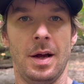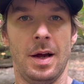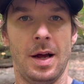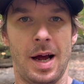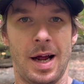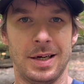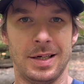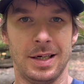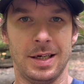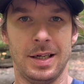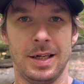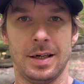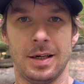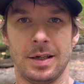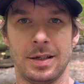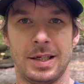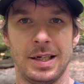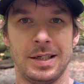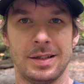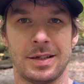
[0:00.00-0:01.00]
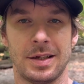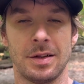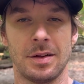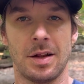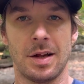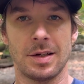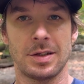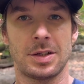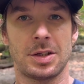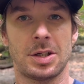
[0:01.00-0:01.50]
I did eat a decent
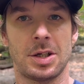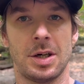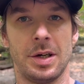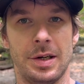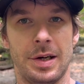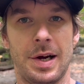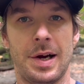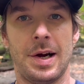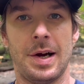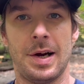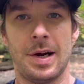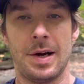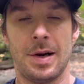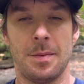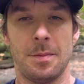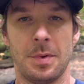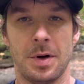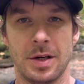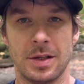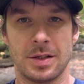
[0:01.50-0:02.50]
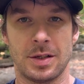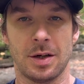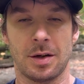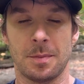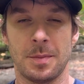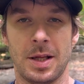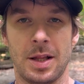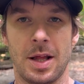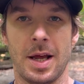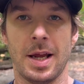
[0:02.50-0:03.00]
lunch, but it took
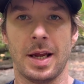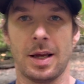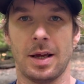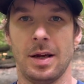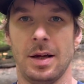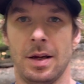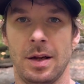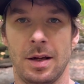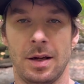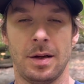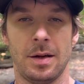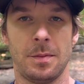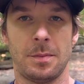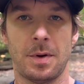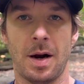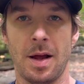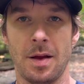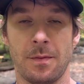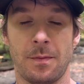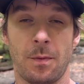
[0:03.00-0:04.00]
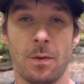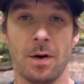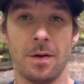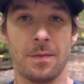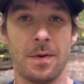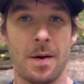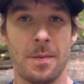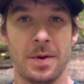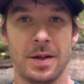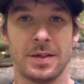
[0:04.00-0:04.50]
me like probably
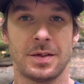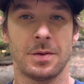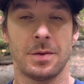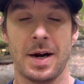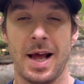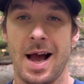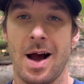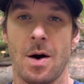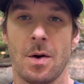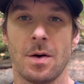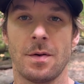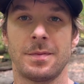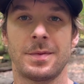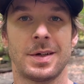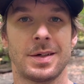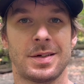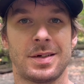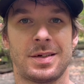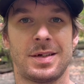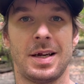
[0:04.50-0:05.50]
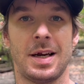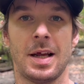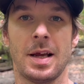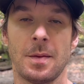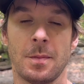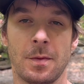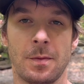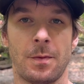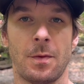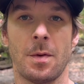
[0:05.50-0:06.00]
45 minutes to an hour of just
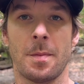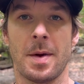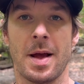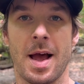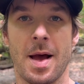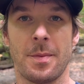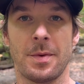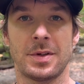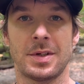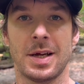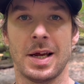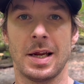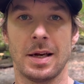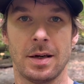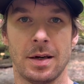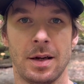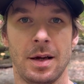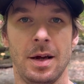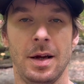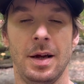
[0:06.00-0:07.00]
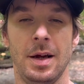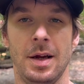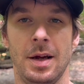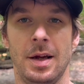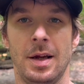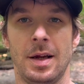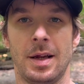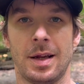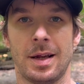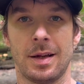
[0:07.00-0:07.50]
sitting before my appetite
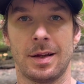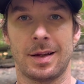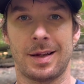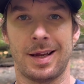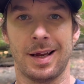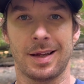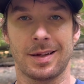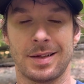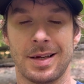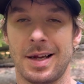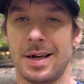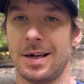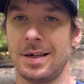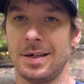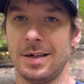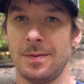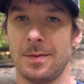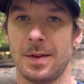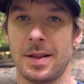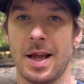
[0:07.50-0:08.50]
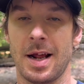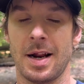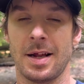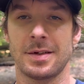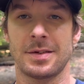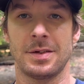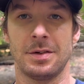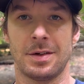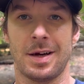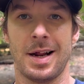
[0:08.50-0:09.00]
kicked in, and even then I
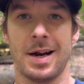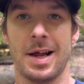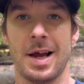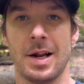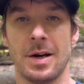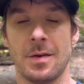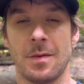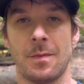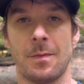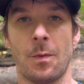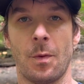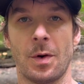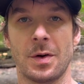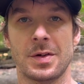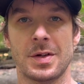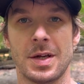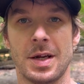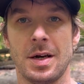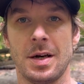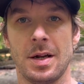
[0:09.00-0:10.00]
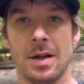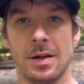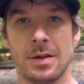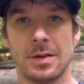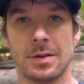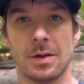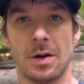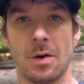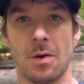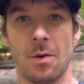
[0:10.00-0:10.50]
still kind of had to force it.
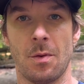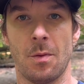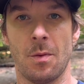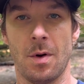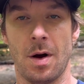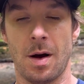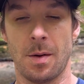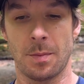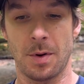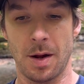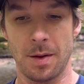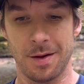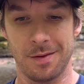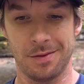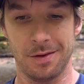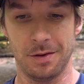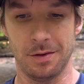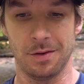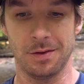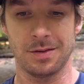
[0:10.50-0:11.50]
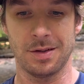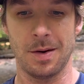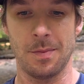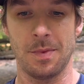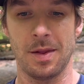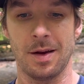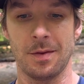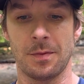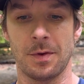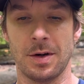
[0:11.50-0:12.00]
So I'll probably have to do the same
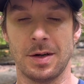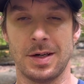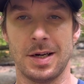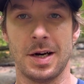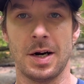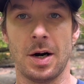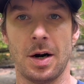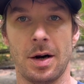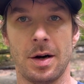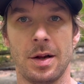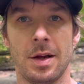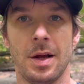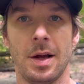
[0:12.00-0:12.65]
thing for dinner.